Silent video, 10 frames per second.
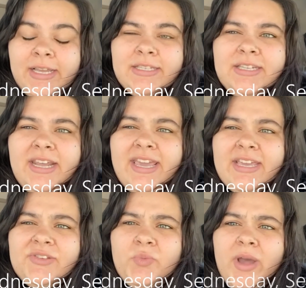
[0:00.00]
Today
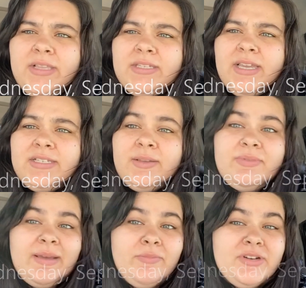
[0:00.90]
is Wednesday,
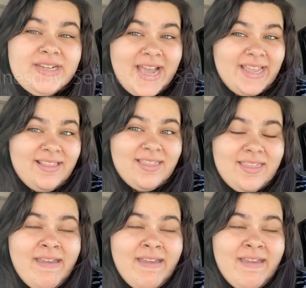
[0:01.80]
September 9th,